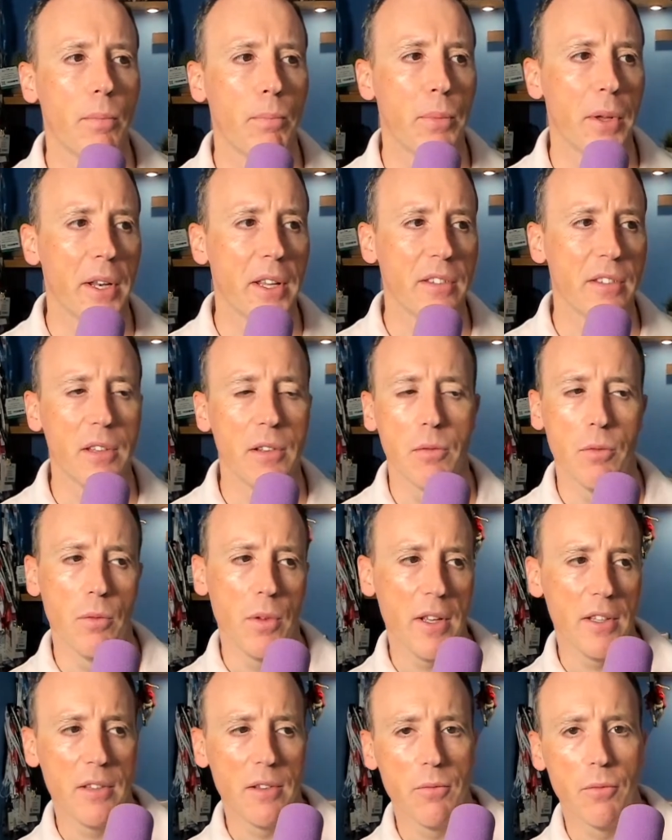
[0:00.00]
But it's in
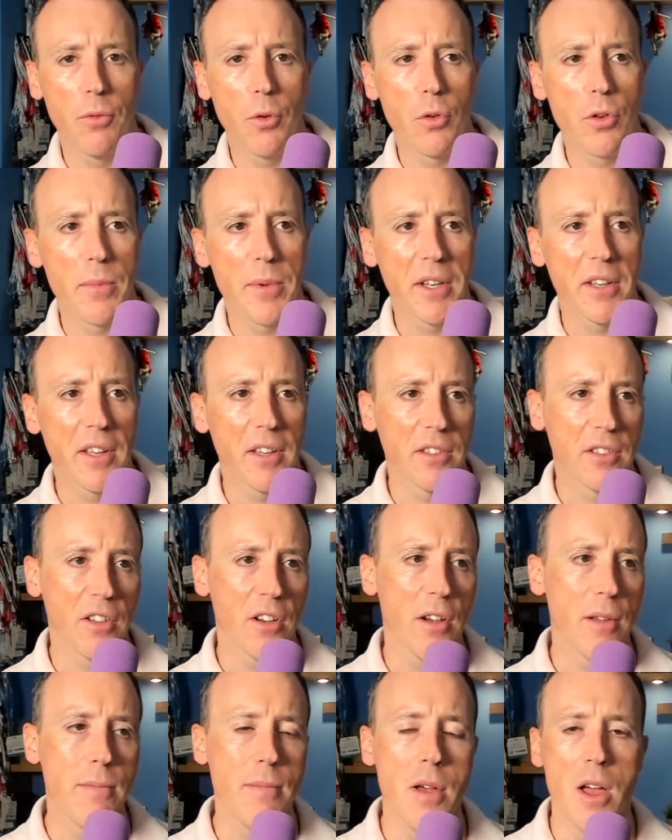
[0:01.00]
4 and a bit days
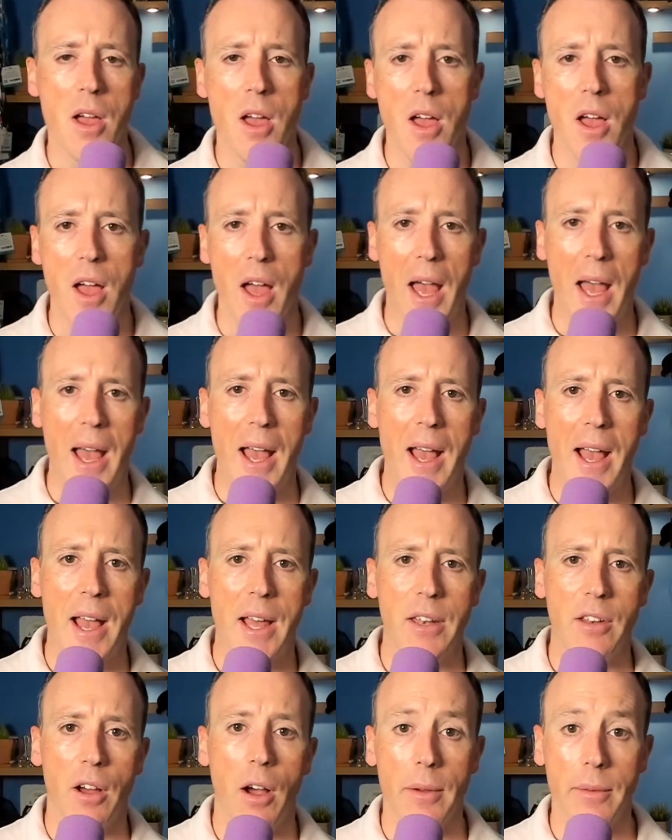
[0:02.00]
time,
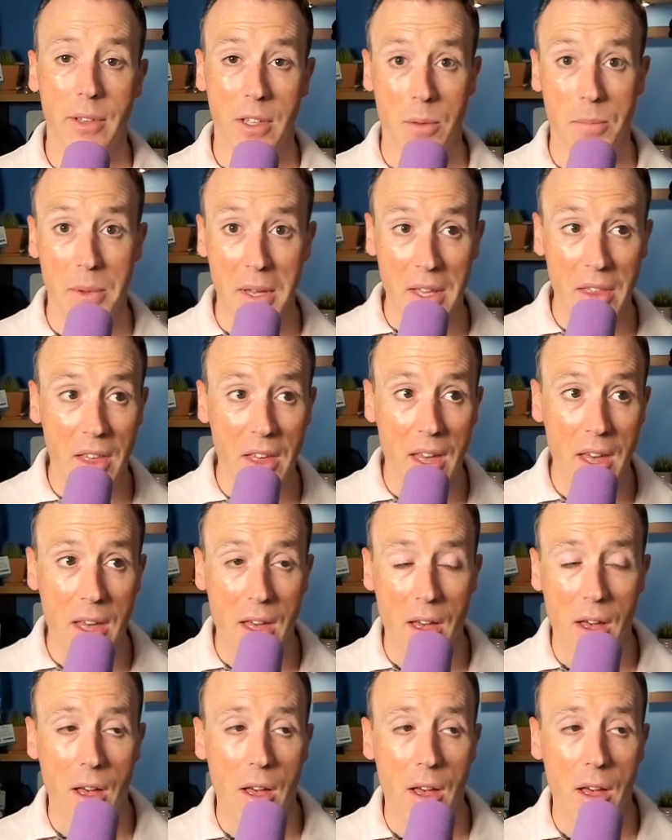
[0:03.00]
and I'm going to be there.